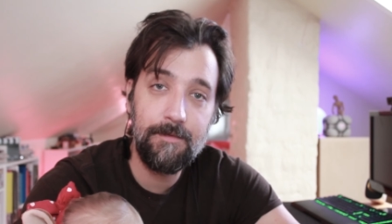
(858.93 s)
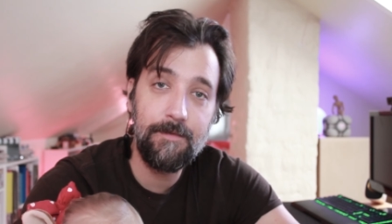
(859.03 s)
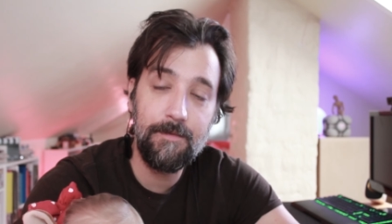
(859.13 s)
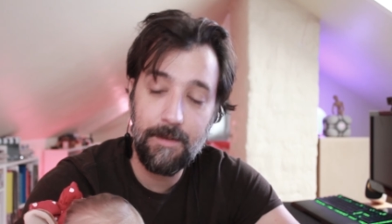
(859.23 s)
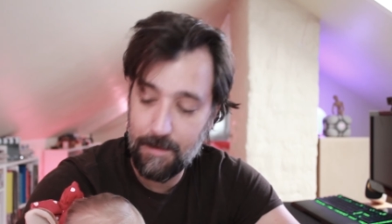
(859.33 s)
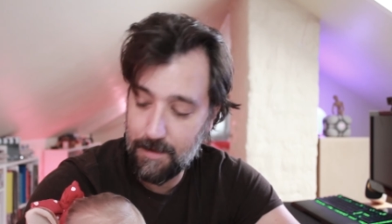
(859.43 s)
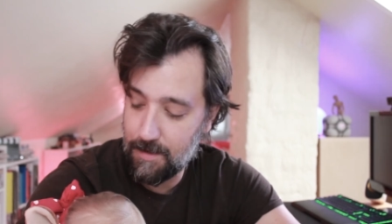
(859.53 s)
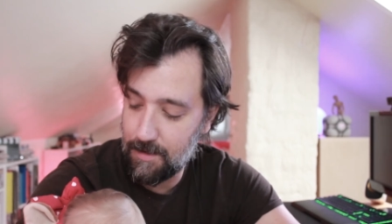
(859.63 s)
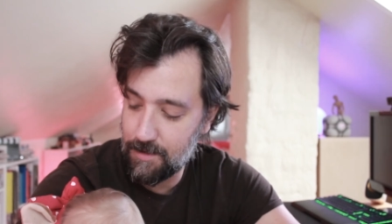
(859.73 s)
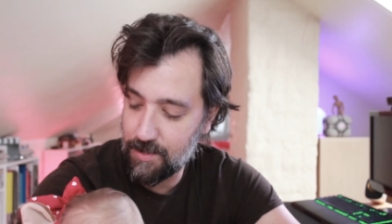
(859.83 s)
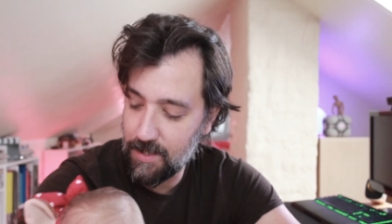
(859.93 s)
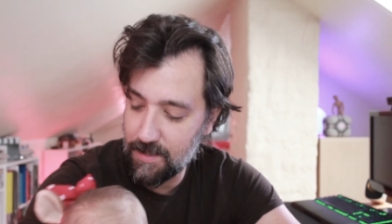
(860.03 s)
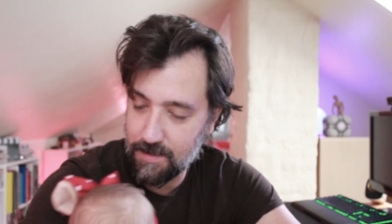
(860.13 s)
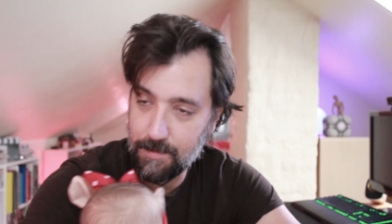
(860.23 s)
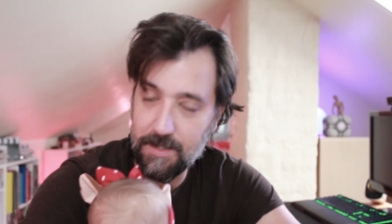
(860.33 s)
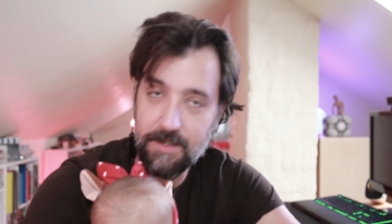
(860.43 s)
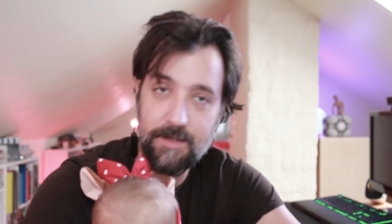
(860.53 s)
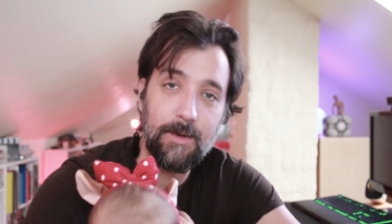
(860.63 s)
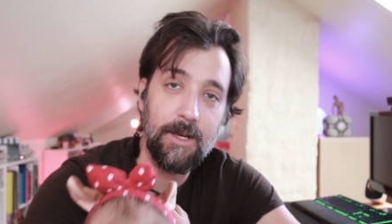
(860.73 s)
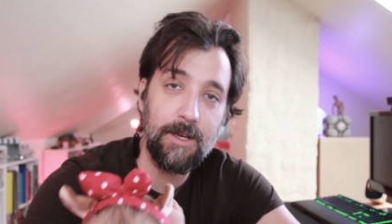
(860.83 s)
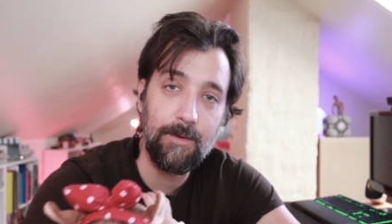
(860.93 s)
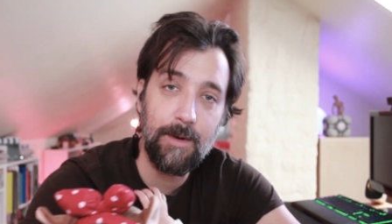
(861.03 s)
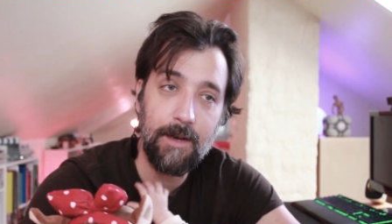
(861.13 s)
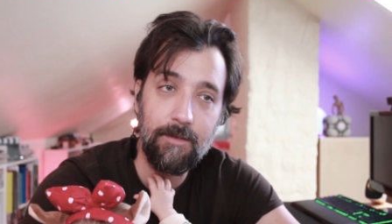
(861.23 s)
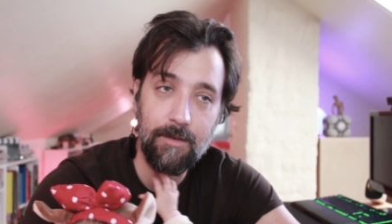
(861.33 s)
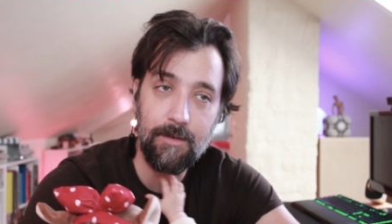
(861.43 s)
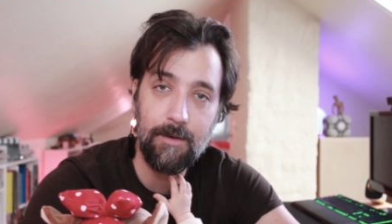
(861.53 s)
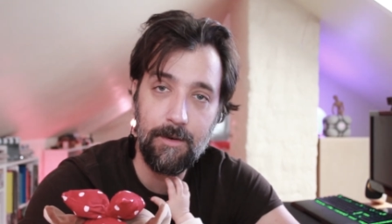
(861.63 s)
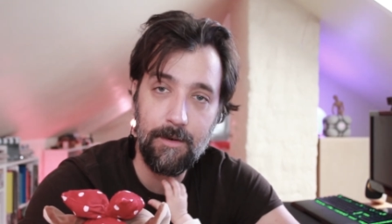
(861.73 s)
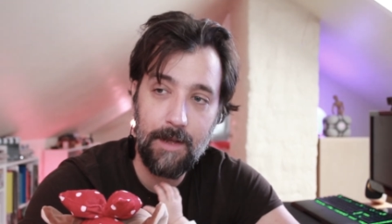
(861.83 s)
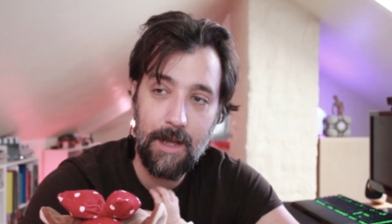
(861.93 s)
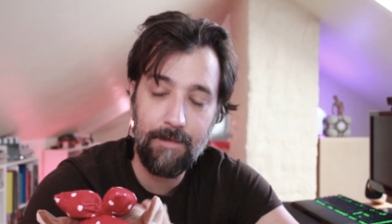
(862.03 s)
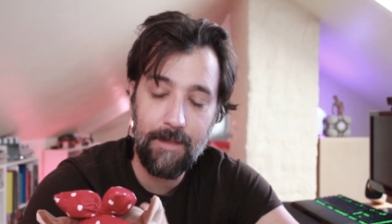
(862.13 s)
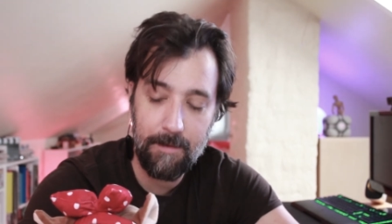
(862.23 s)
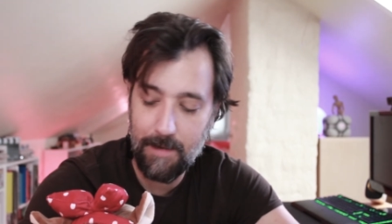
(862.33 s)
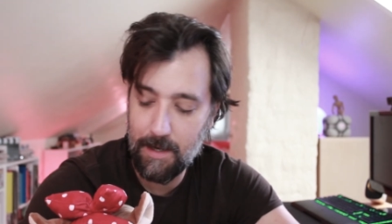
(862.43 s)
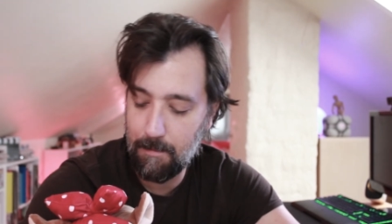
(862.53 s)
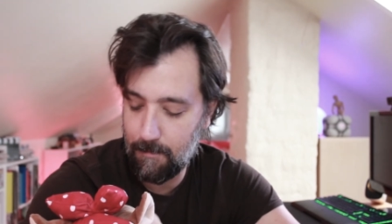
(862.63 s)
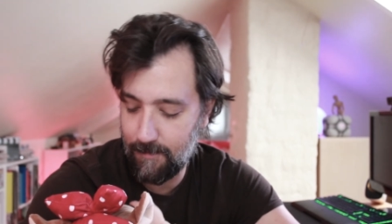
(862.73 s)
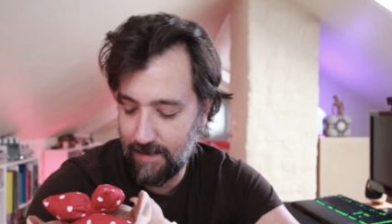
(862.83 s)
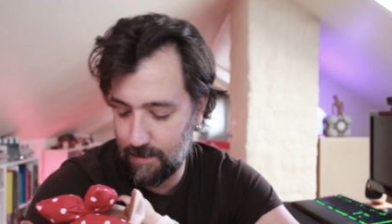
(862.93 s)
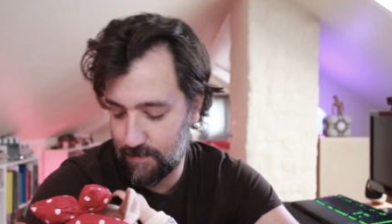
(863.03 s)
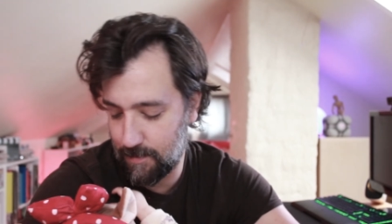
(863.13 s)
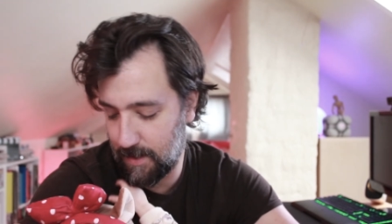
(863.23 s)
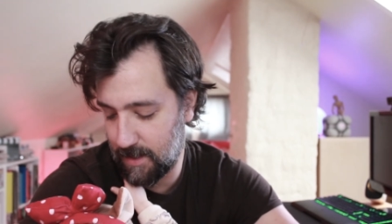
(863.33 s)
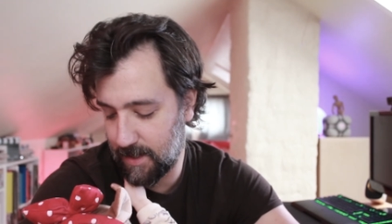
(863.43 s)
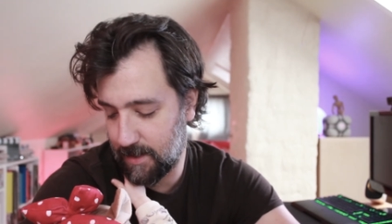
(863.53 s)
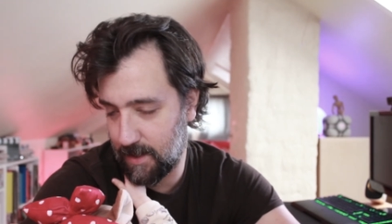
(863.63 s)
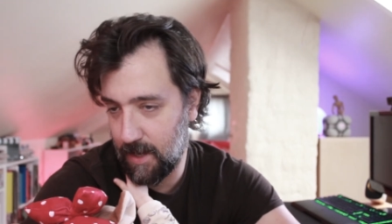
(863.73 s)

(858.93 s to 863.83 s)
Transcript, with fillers: Then she is the reason why you haven't heard, have that many videos from me lately.